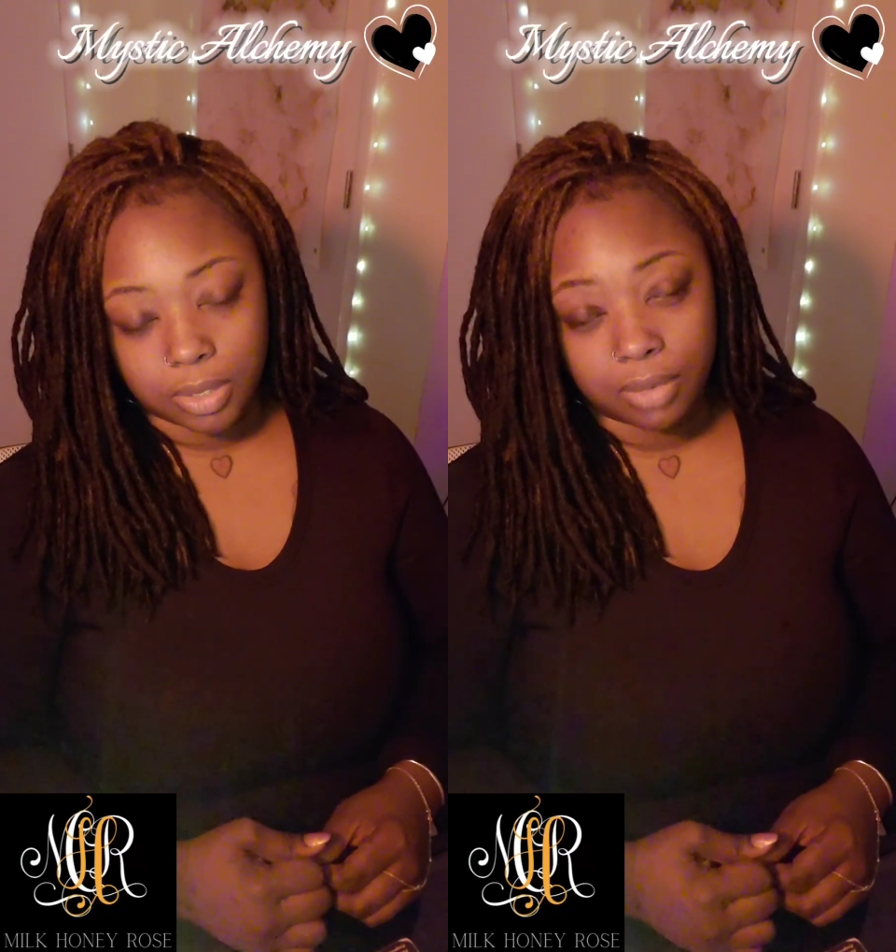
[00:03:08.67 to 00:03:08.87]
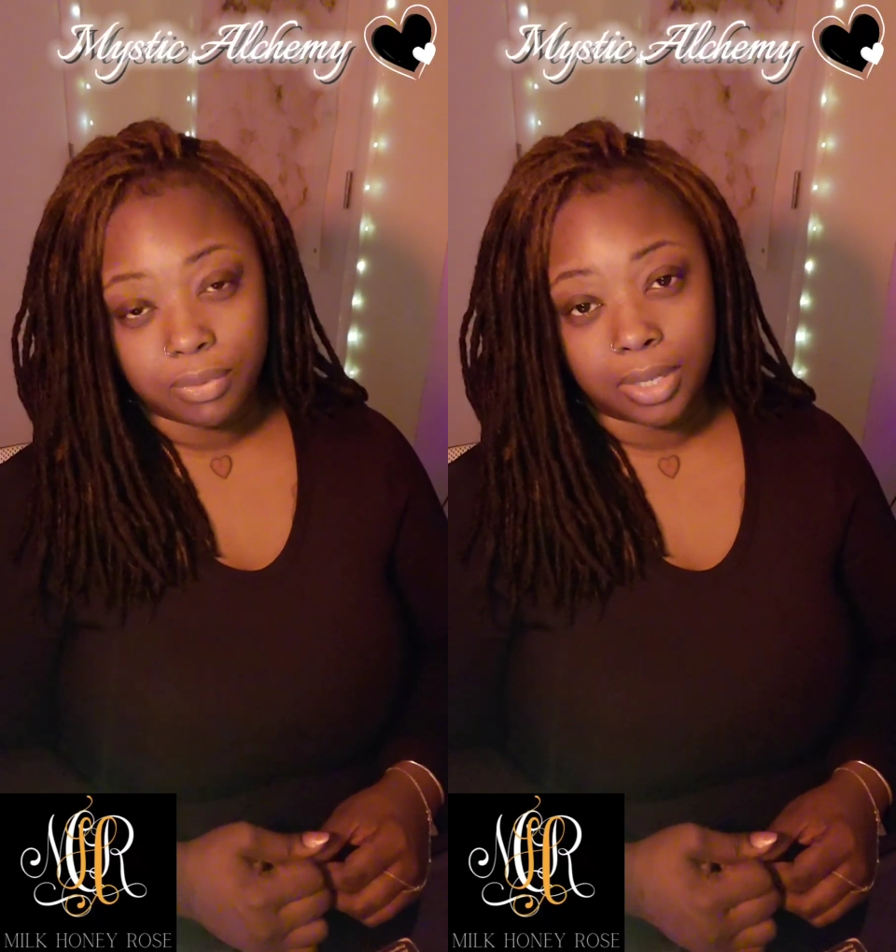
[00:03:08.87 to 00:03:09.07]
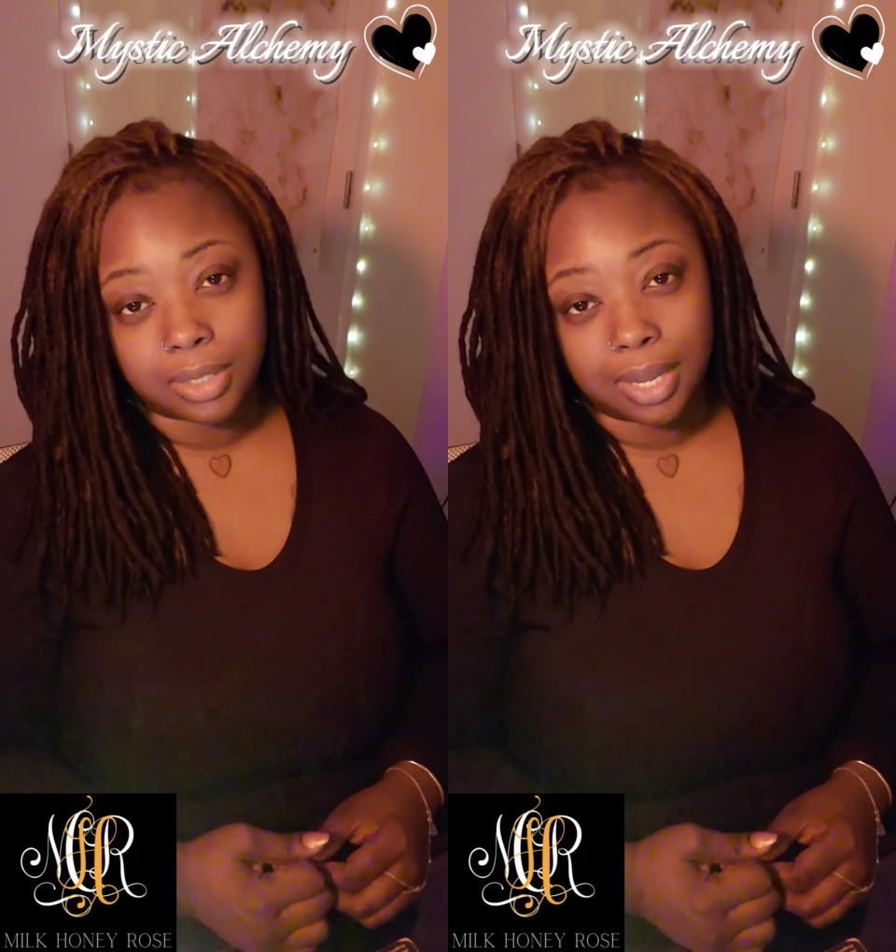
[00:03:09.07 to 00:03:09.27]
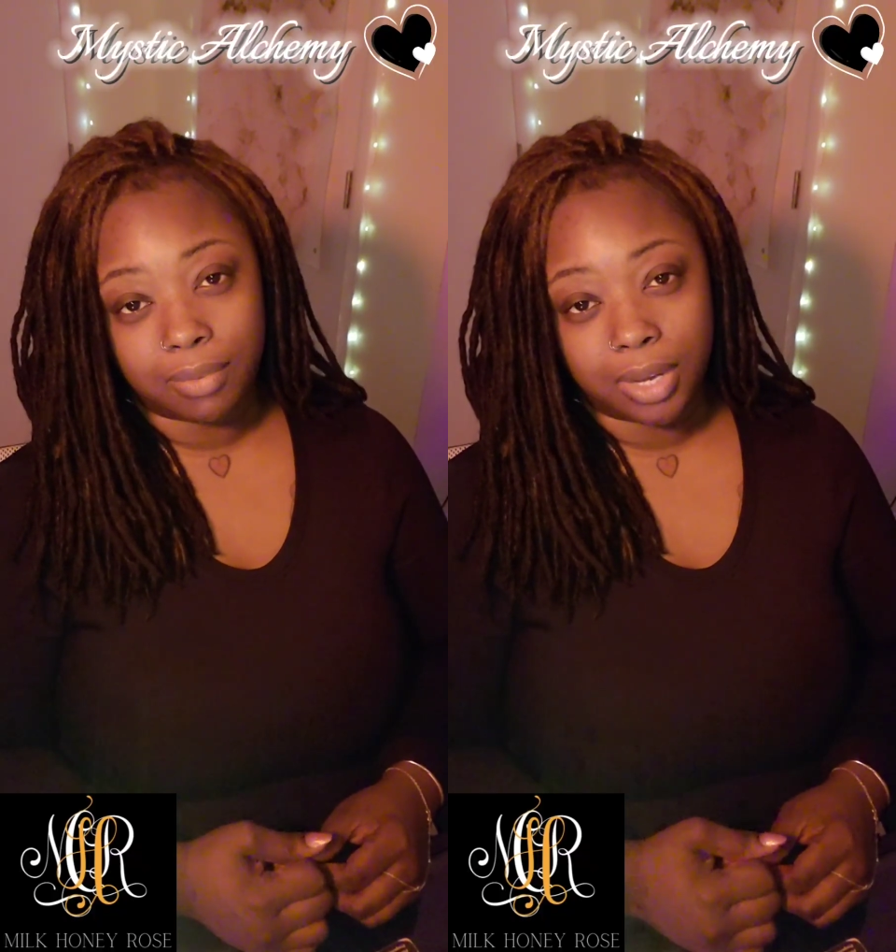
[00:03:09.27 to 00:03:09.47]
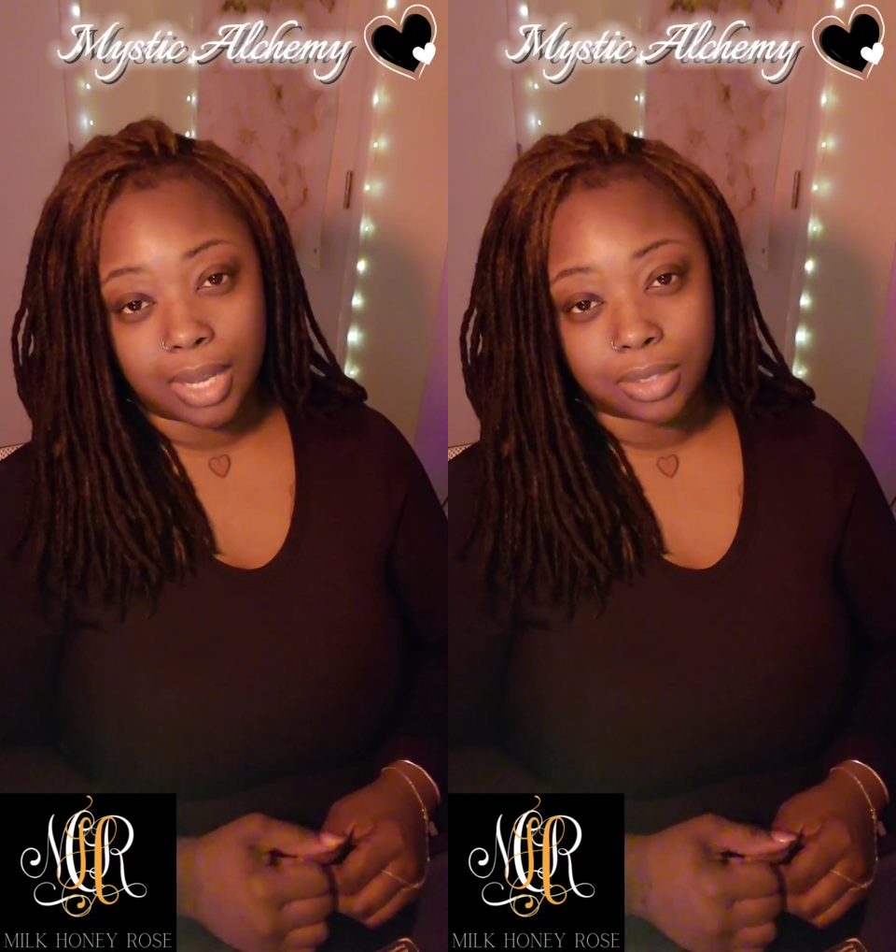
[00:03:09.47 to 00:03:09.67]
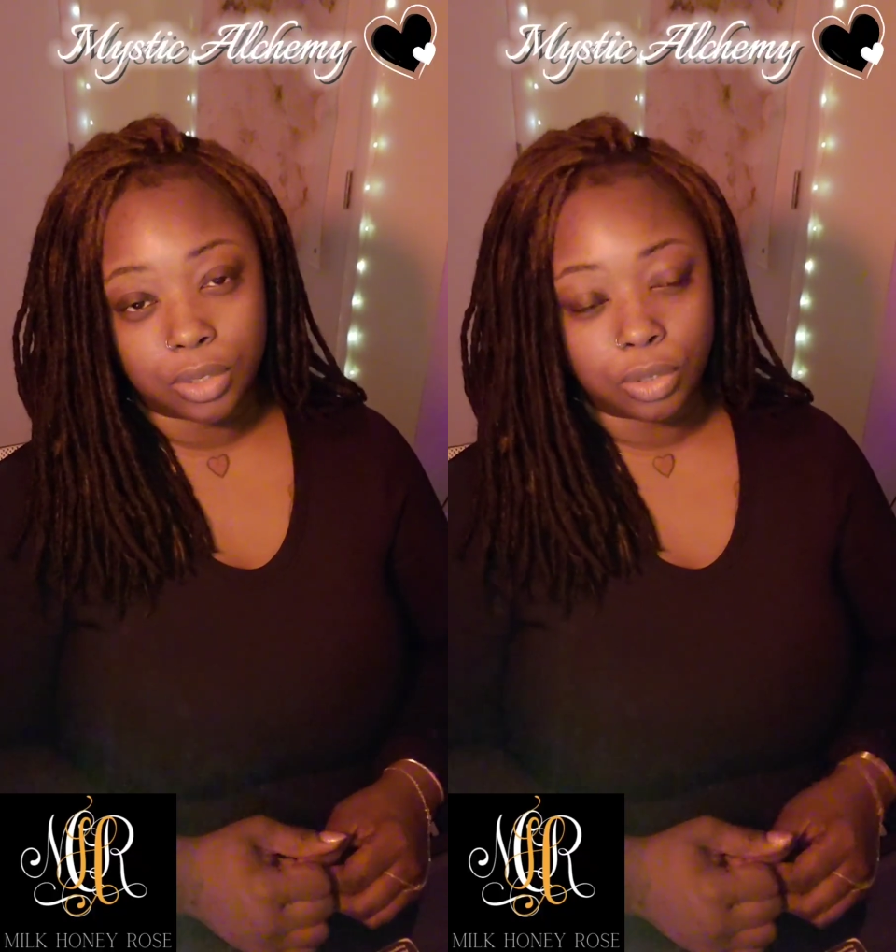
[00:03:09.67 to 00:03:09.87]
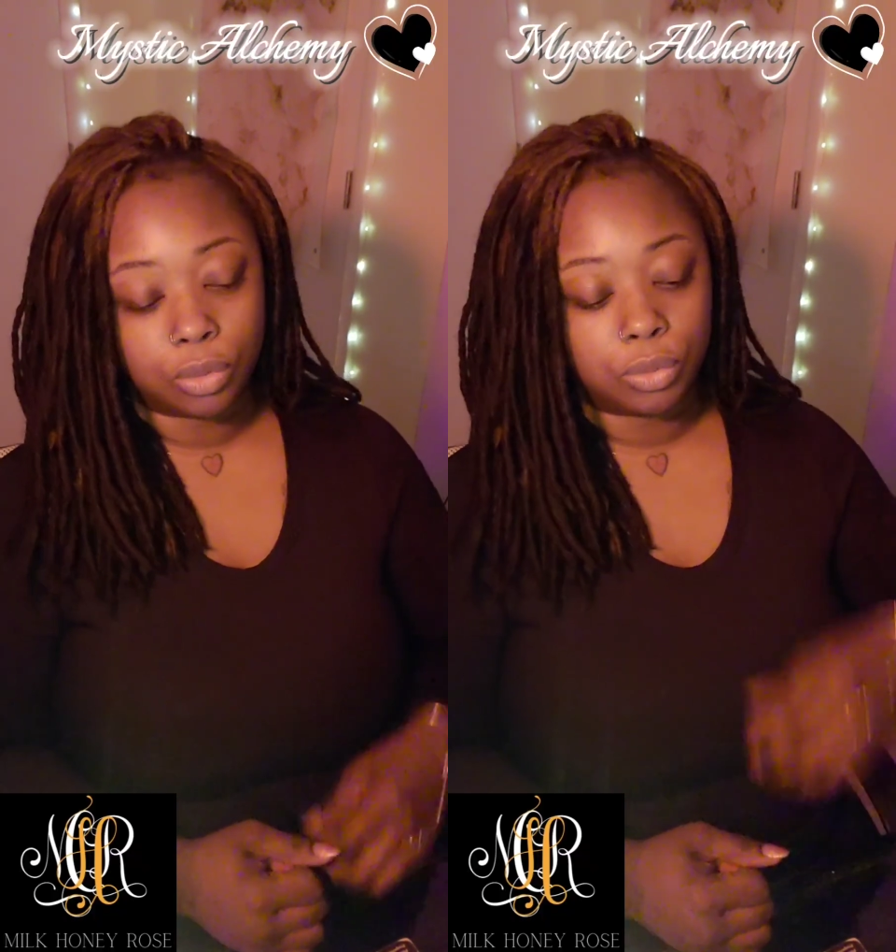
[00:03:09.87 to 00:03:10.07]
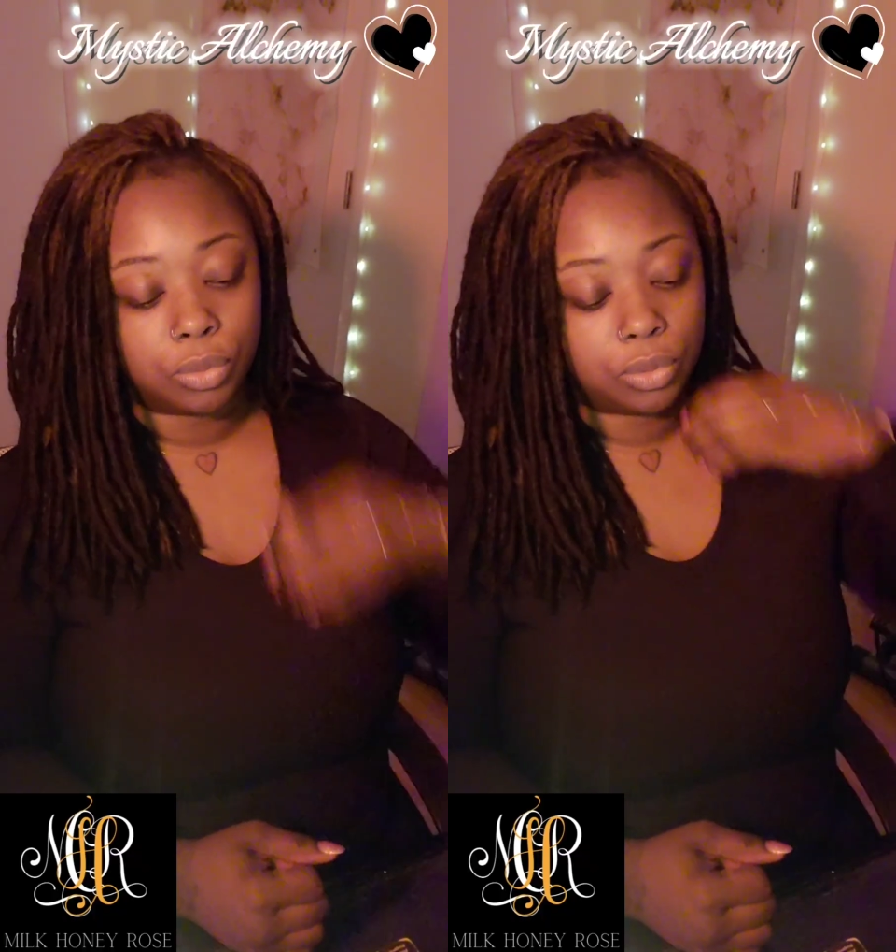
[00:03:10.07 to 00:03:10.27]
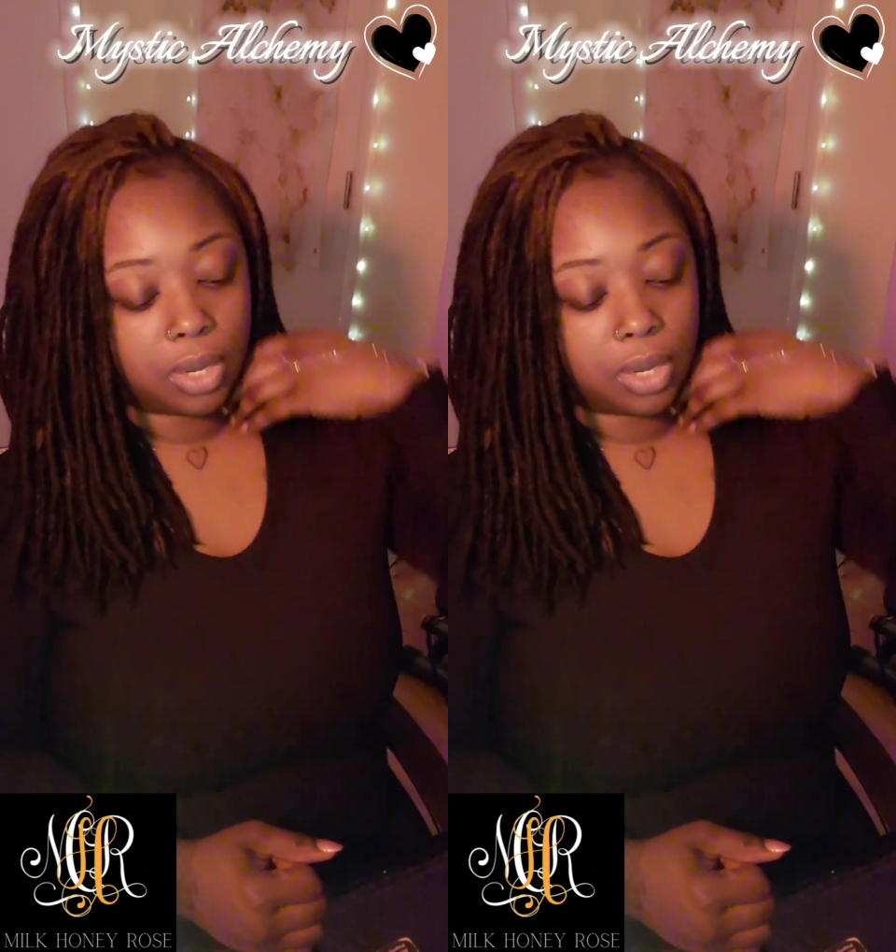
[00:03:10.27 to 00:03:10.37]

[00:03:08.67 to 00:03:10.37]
They feel like they have a lot to lose.